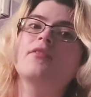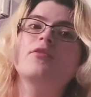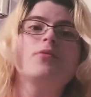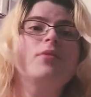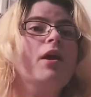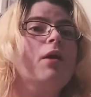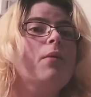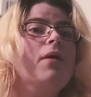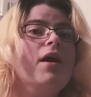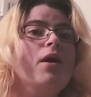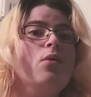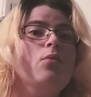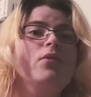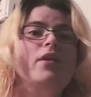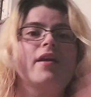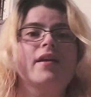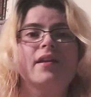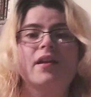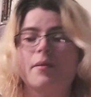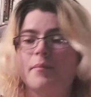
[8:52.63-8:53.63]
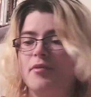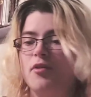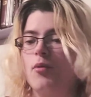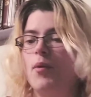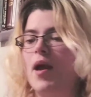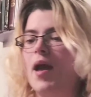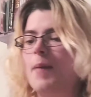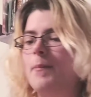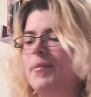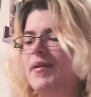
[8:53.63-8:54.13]
So now I own it, and I'm so
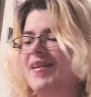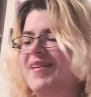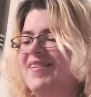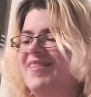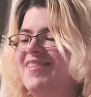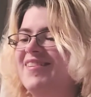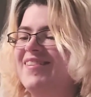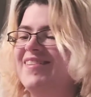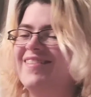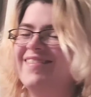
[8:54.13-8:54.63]
happy.